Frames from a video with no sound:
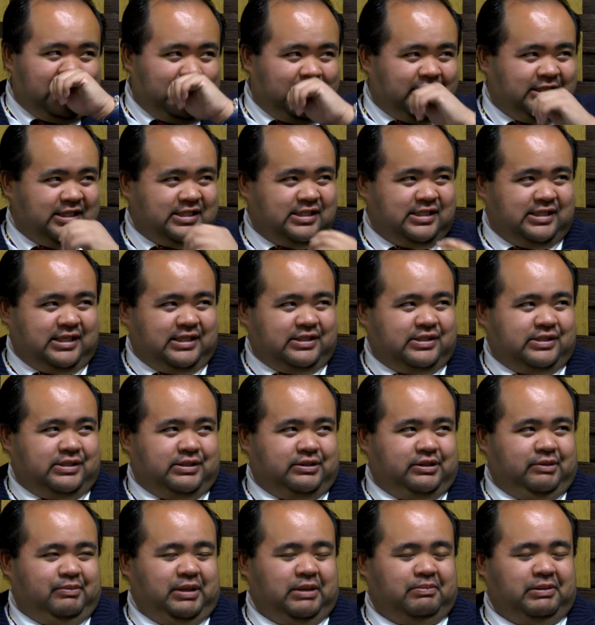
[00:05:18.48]
it doesn't
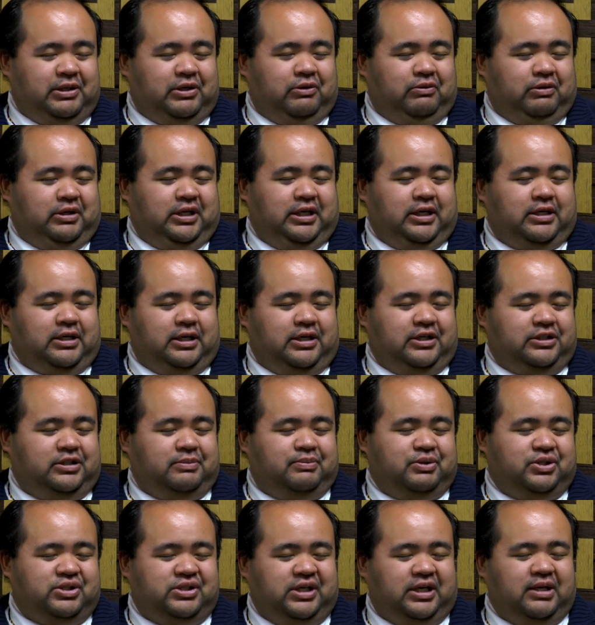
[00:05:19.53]
necessarily make me unique
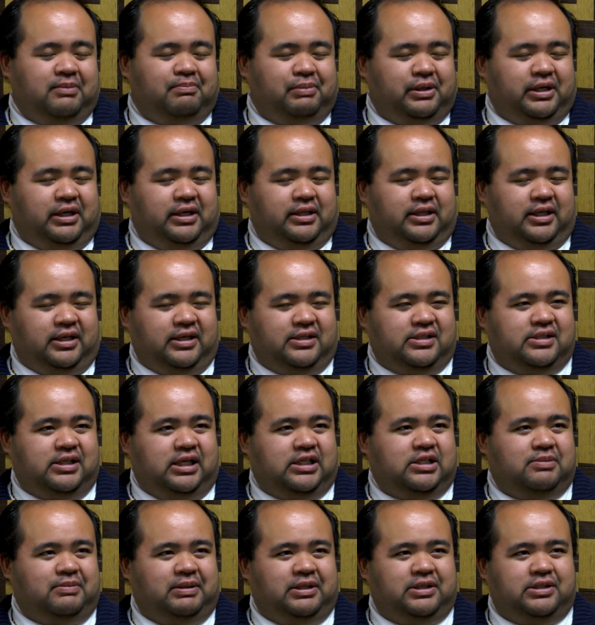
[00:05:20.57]
100%, but I think it
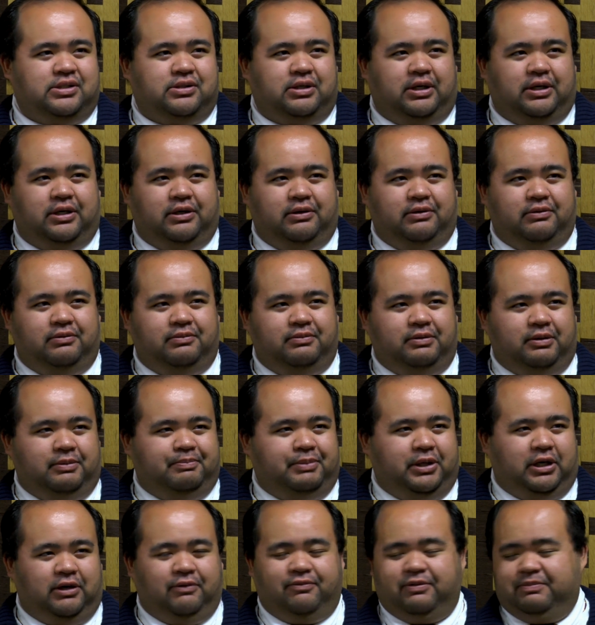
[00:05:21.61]
sets me
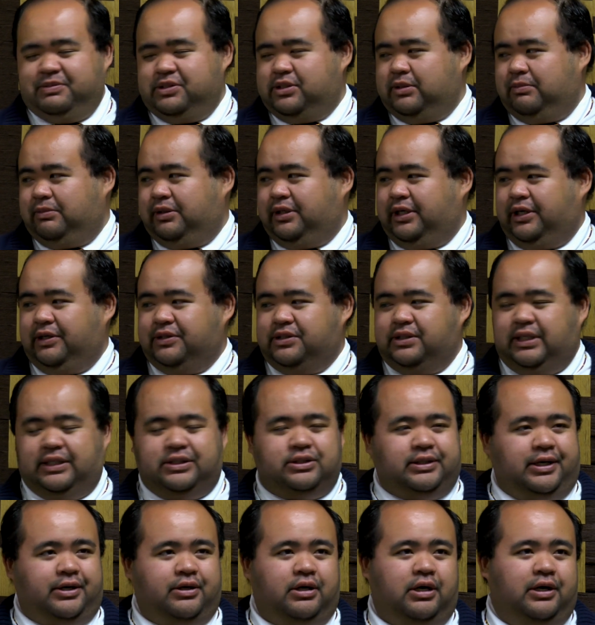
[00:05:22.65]
apart from someone else
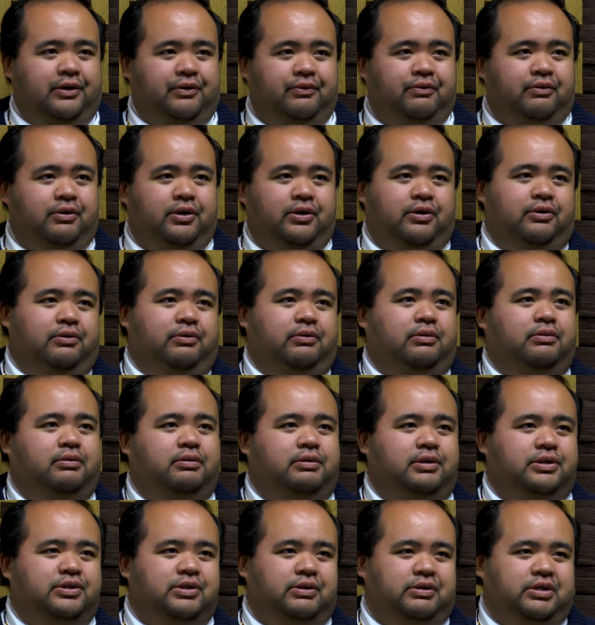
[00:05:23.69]
that's like on the road,
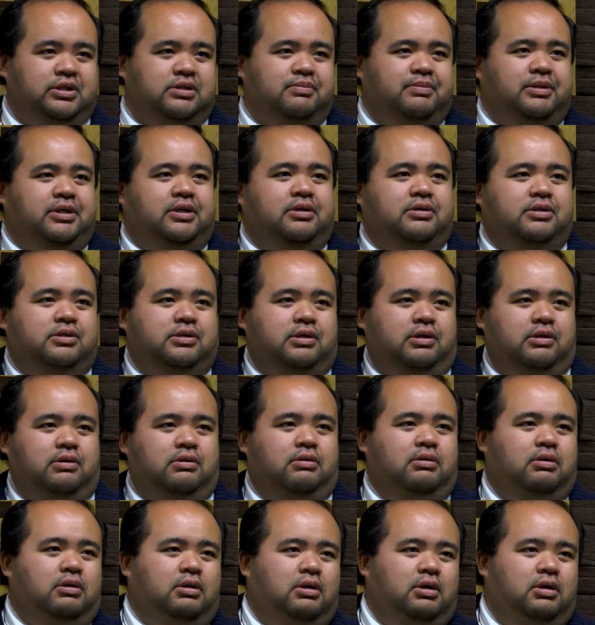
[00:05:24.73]
so to speak, so.